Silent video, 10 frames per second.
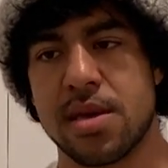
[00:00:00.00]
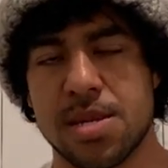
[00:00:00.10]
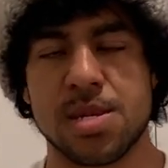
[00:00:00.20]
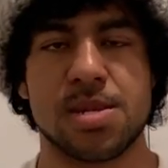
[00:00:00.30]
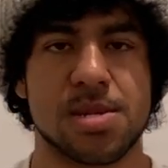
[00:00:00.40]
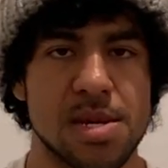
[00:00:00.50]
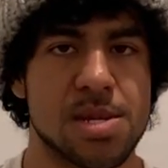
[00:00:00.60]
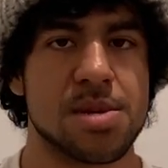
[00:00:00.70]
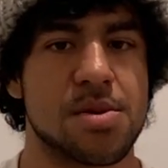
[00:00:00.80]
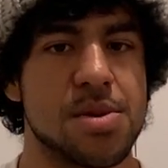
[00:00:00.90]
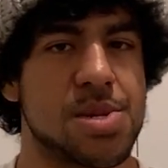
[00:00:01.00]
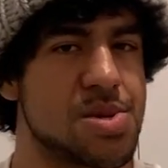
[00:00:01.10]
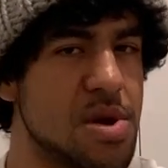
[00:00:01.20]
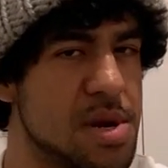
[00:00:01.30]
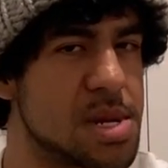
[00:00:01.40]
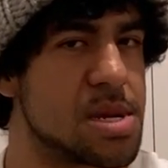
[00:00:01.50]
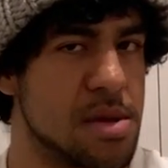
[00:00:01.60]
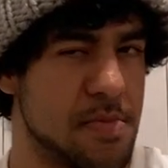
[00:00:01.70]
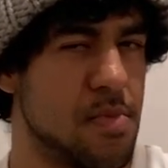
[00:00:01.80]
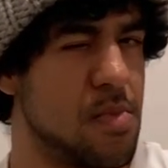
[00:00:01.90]
it's a statistical
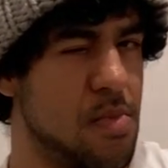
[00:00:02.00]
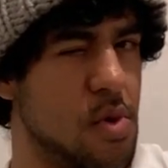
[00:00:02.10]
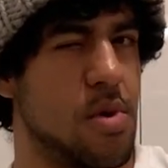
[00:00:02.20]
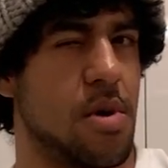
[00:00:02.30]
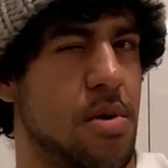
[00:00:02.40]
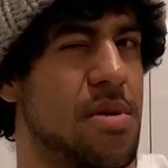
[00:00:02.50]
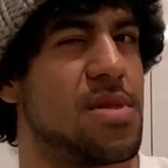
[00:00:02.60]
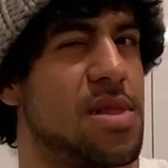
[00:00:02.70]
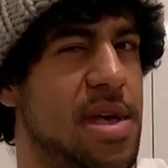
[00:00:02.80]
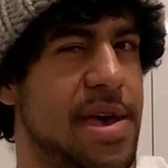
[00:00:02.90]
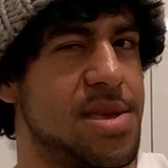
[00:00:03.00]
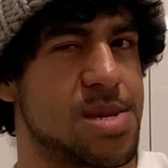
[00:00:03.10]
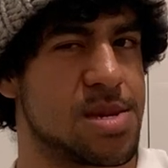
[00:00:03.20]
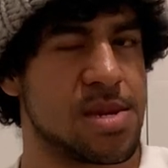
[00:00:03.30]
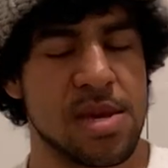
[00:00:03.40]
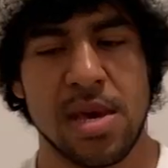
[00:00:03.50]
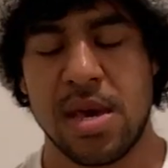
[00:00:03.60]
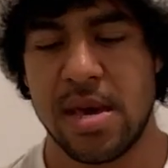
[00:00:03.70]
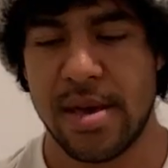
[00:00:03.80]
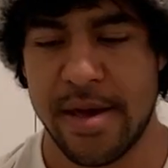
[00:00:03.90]
certainty, more or less.
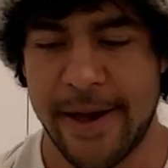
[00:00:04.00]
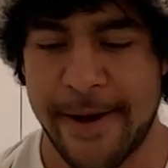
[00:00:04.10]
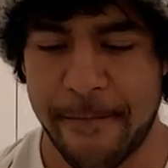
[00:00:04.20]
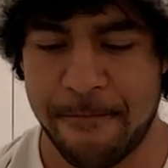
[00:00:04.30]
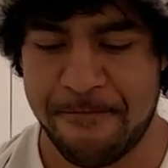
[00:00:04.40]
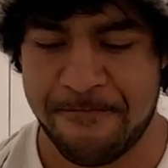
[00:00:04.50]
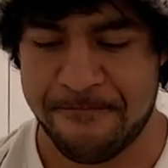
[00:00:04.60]
So